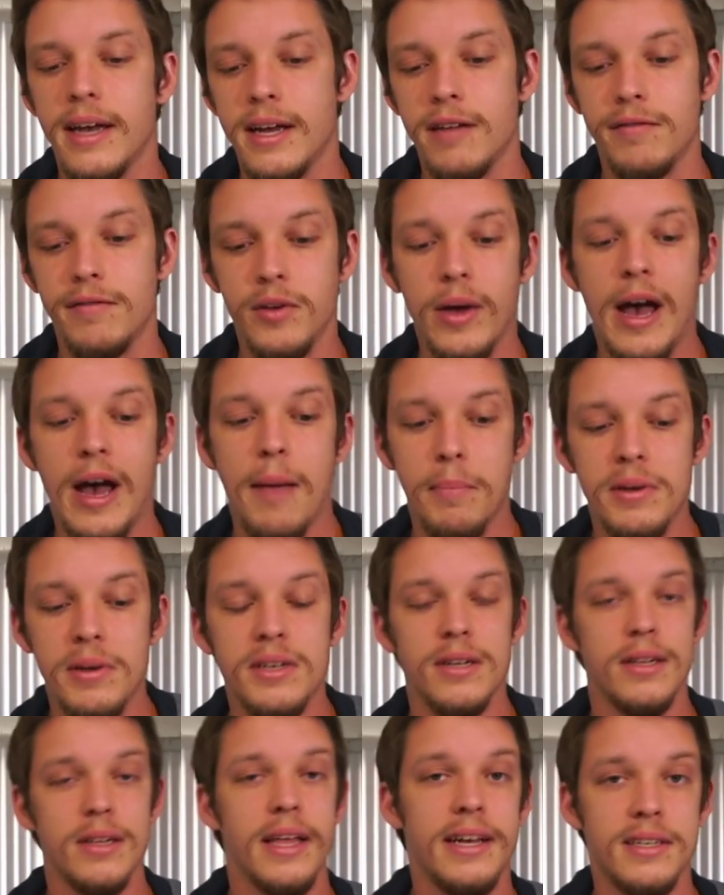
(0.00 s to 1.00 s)
And if you
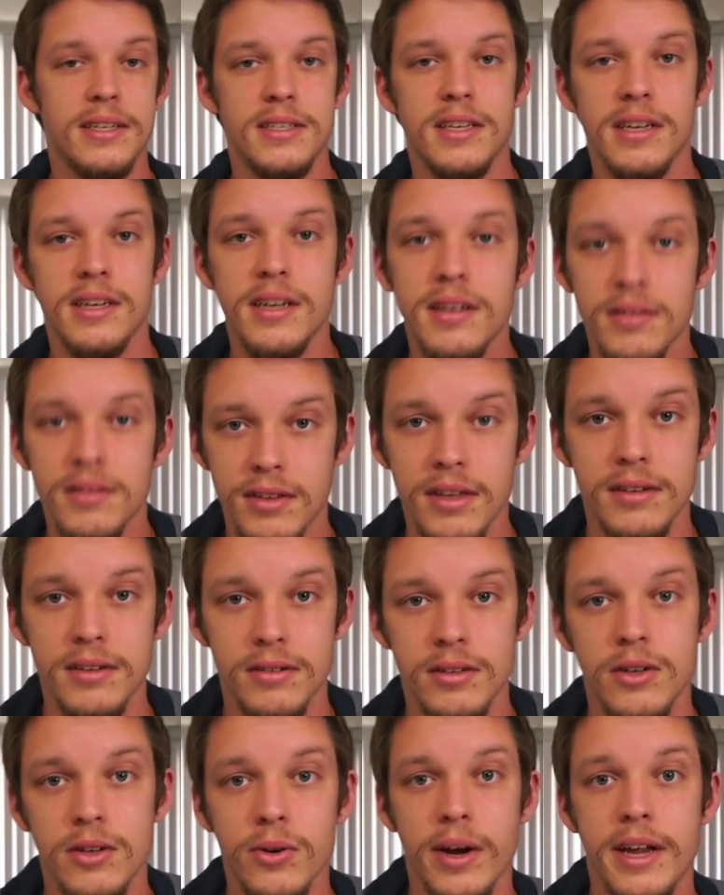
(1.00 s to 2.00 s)
happen to like singing,
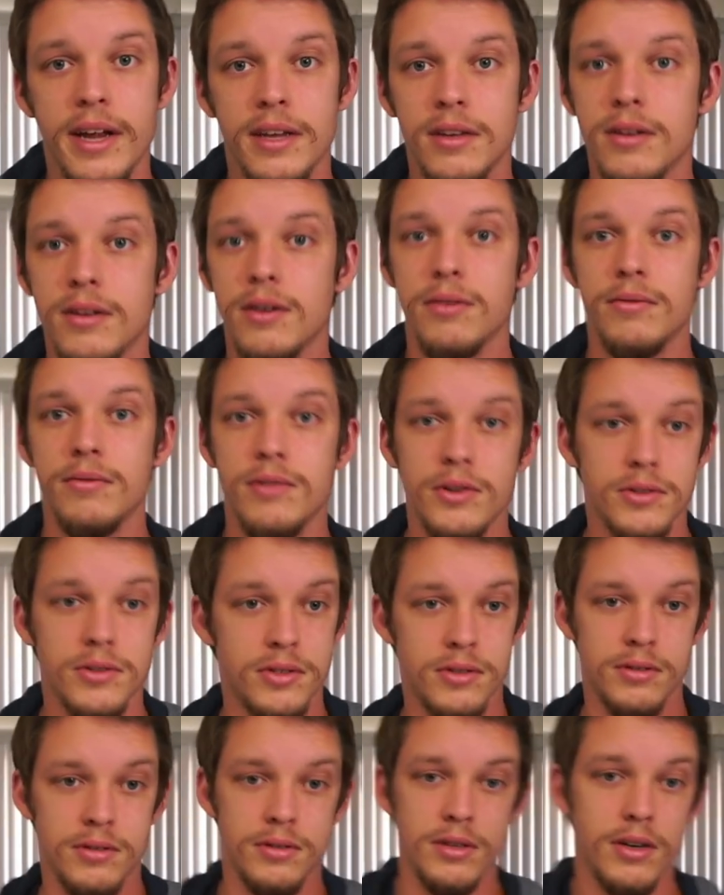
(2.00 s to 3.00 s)
then great. You know,
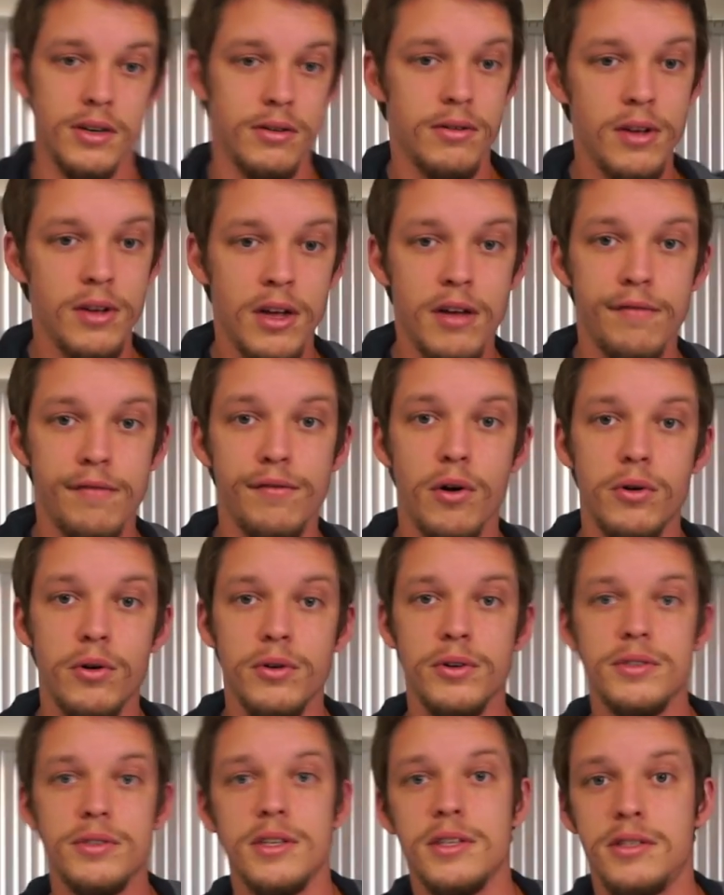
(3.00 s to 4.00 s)
there's, you know,
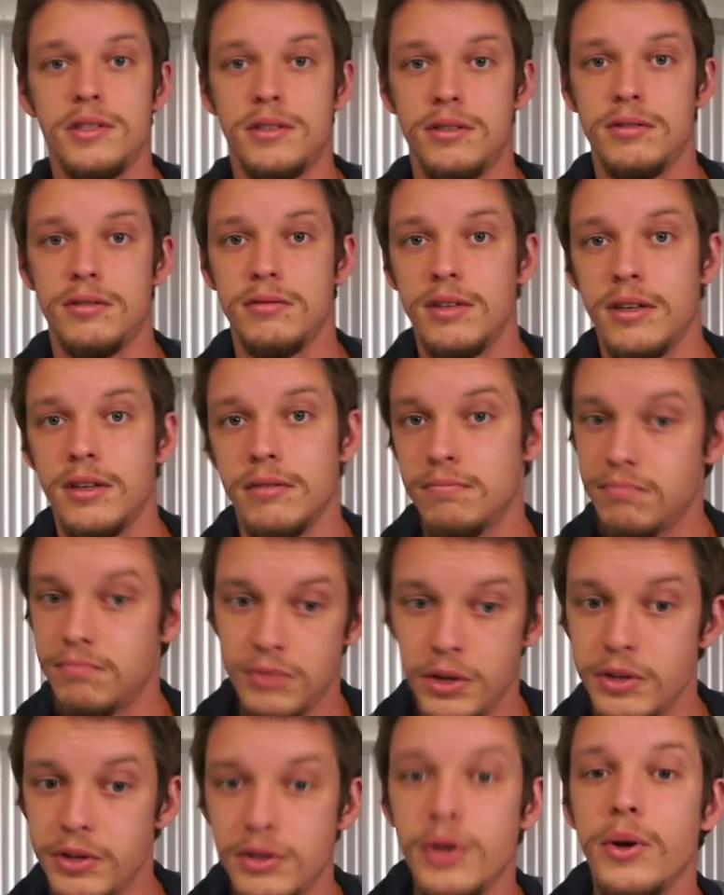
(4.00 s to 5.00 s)
vocals is, you know,
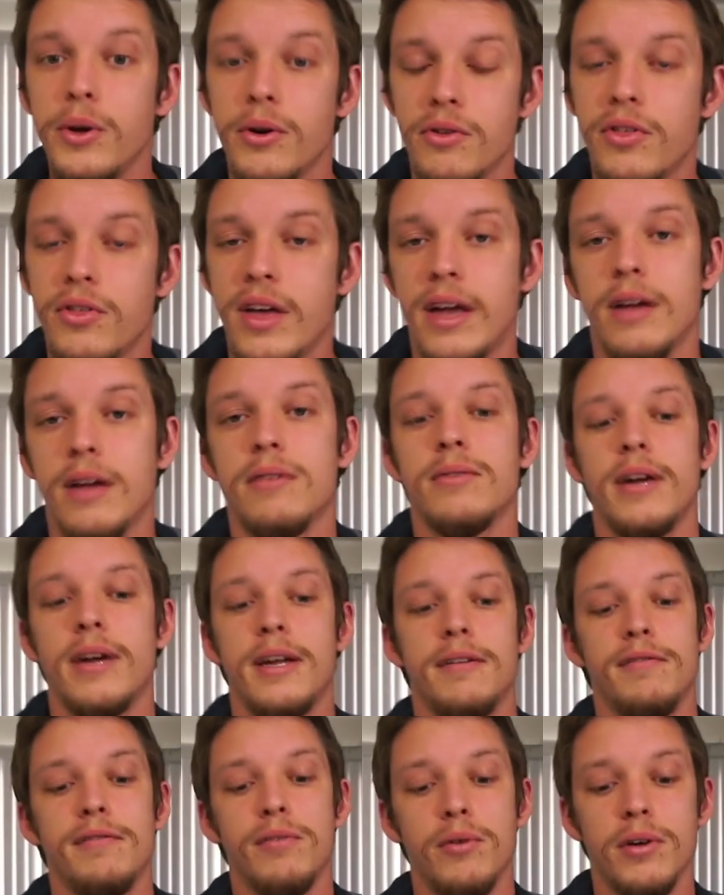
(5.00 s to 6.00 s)
do, do your thing, right?